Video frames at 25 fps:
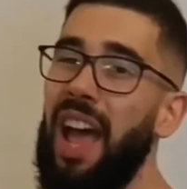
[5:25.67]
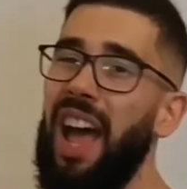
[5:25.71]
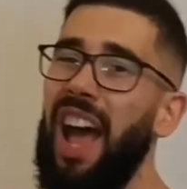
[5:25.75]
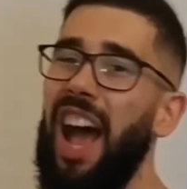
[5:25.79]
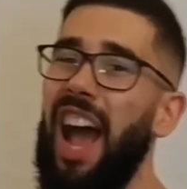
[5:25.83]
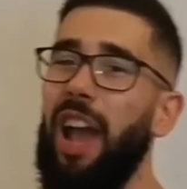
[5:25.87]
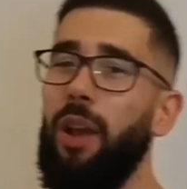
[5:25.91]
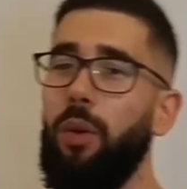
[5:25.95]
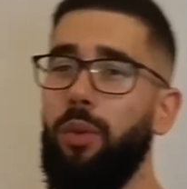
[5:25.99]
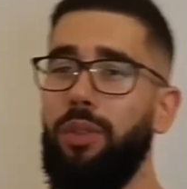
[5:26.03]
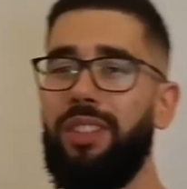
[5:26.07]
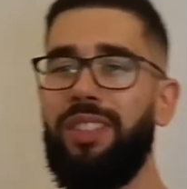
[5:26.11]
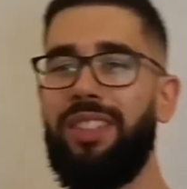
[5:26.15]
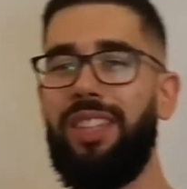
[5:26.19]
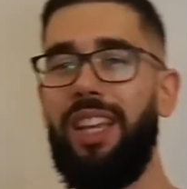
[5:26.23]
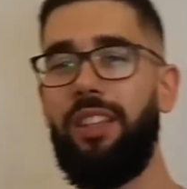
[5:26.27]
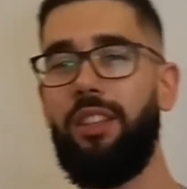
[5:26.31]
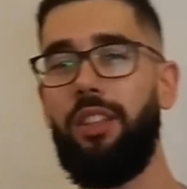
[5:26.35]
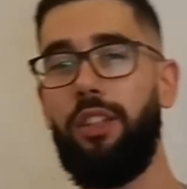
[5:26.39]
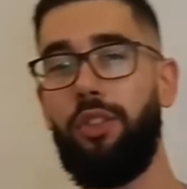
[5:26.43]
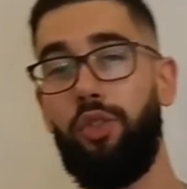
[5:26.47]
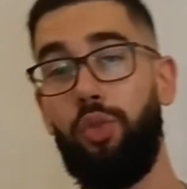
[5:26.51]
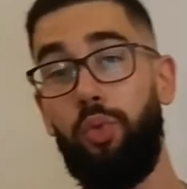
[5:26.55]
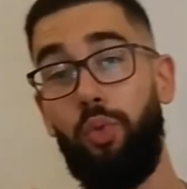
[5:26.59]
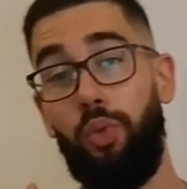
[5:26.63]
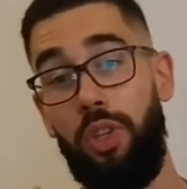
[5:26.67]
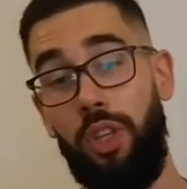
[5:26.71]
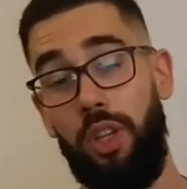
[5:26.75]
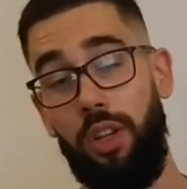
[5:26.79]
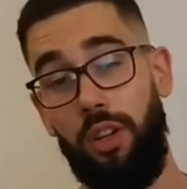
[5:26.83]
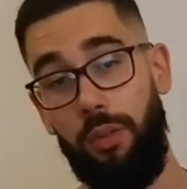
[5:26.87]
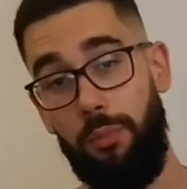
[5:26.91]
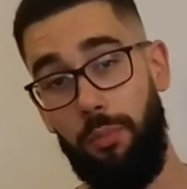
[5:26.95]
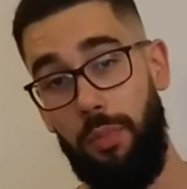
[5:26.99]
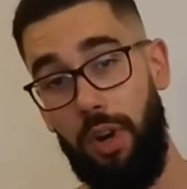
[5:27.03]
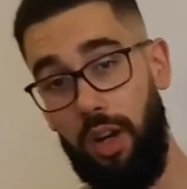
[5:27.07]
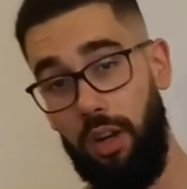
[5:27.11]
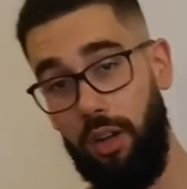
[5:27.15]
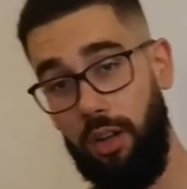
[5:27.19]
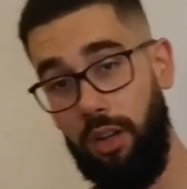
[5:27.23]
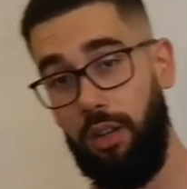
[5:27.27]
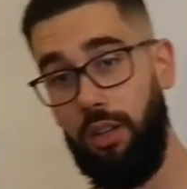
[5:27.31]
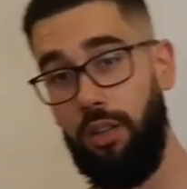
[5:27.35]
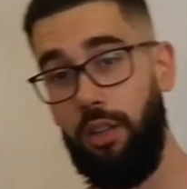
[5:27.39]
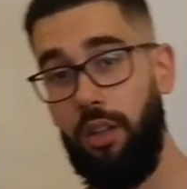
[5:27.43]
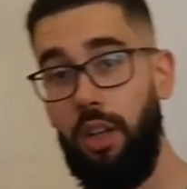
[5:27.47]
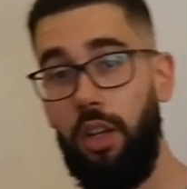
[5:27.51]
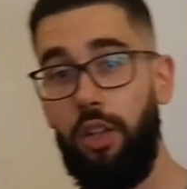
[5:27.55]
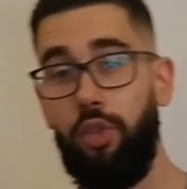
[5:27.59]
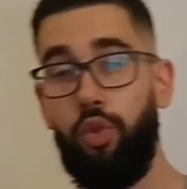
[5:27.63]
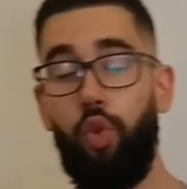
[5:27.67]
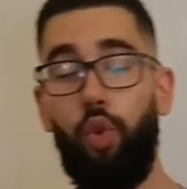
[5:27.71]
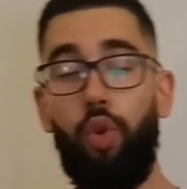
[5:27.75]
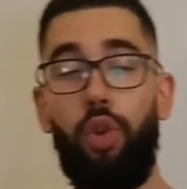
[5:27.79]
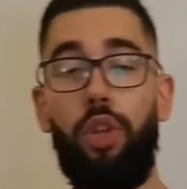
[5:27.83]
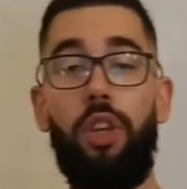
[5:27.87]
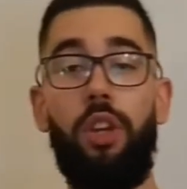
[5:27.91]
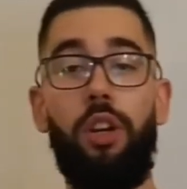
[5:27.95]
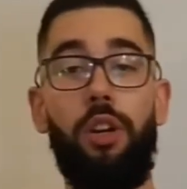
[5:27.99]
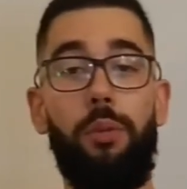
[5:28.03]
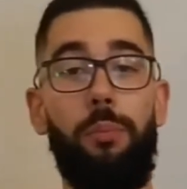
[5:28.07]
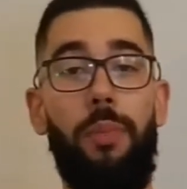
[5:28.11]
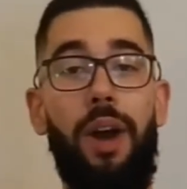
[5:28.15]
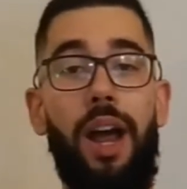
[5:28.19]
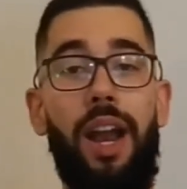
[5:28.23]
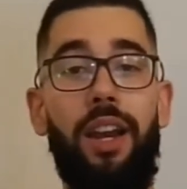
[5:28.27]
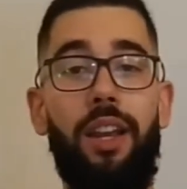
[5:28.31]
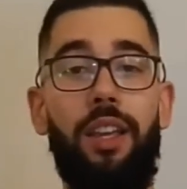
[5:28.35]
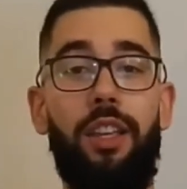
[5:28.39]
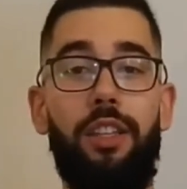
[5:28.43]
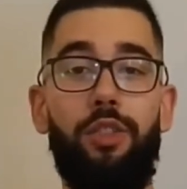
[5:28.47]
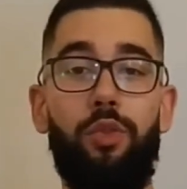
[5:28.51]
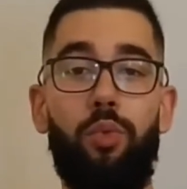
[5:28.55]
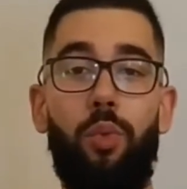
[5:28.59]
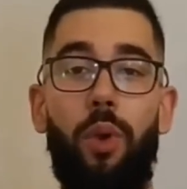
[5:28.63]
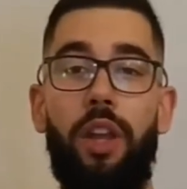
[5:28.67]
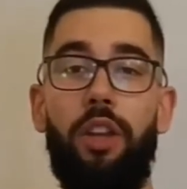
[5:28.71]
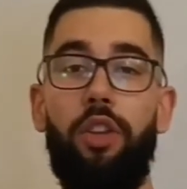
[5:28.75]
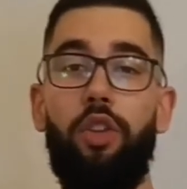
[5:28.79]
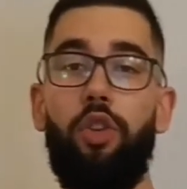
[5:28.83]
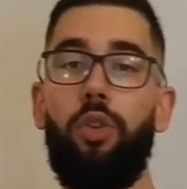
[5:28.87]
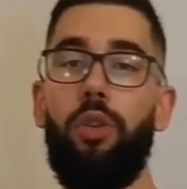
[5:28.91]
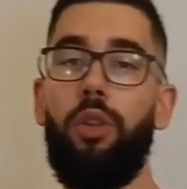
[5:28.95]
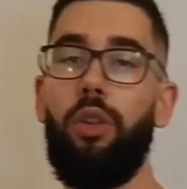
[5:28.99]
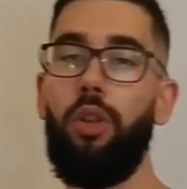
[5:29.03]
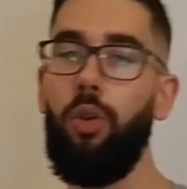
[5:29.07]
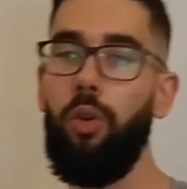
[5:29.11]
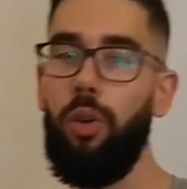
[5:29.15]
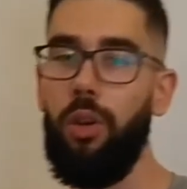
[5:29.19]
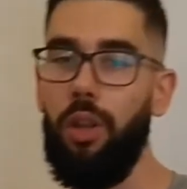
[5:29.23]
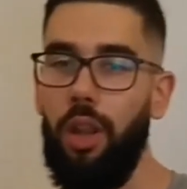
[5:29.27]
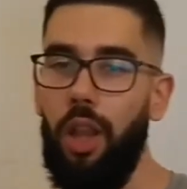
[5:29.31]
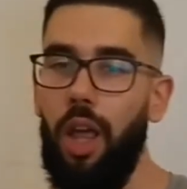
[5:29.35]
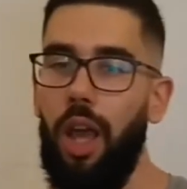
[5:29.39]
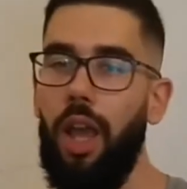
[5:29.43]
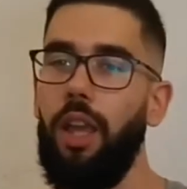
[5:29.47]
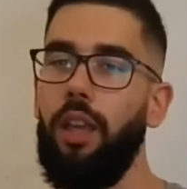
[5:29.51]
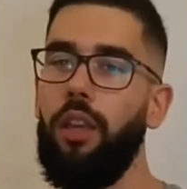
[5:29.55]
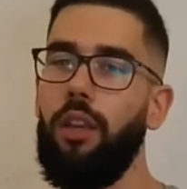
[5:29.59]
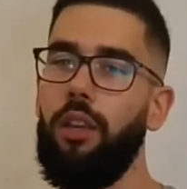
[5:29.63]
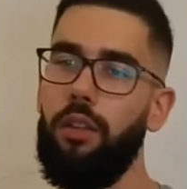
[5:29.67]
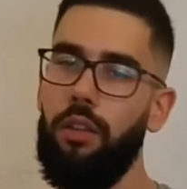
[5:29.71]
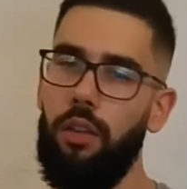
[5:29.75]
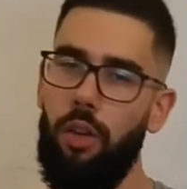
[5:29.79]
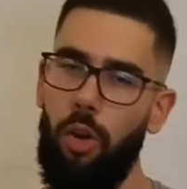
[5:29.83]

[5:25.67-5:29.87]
I would say the 2 year mark. 2 year mark is when you look like,